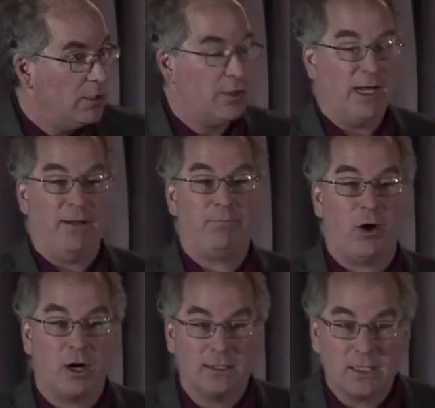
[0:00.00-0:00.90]
you can have
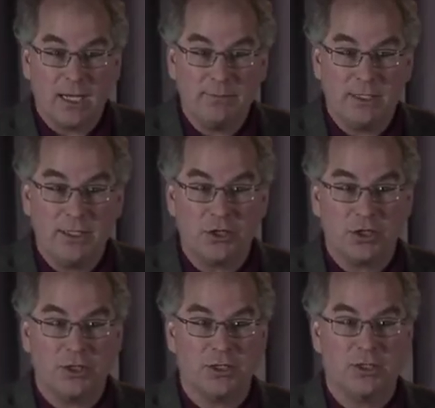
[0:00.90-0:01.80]
part-time
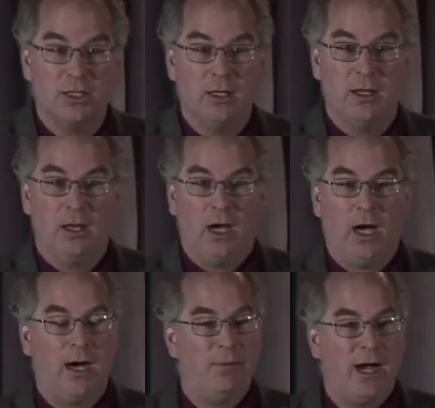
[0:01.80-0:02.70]
teachers.
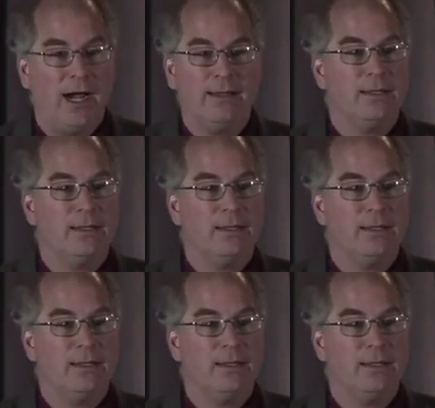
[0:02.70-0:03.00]
I